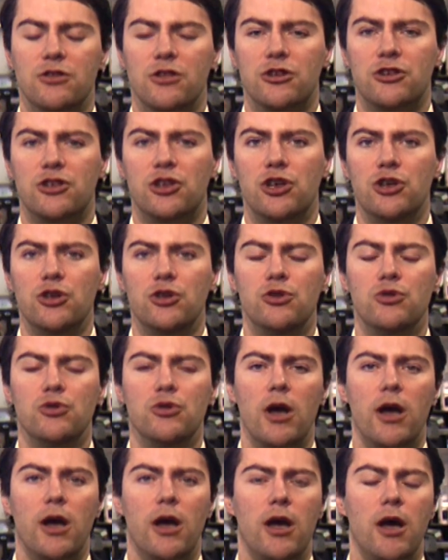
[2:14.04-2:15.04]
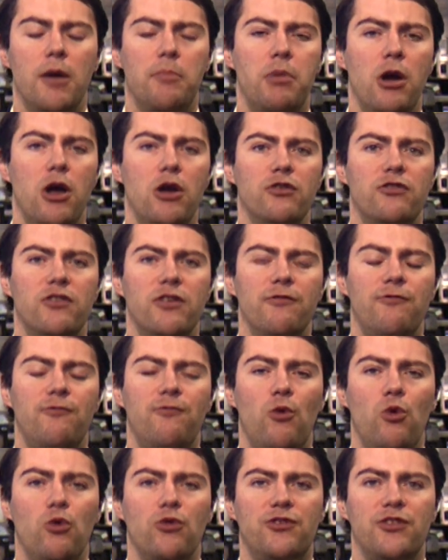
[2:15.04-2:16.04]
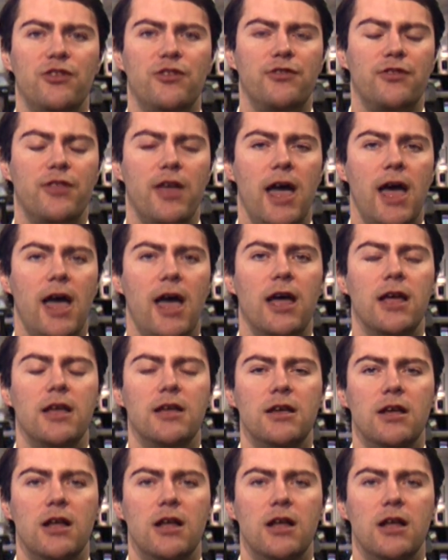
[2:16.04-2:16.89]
two opposing forces there: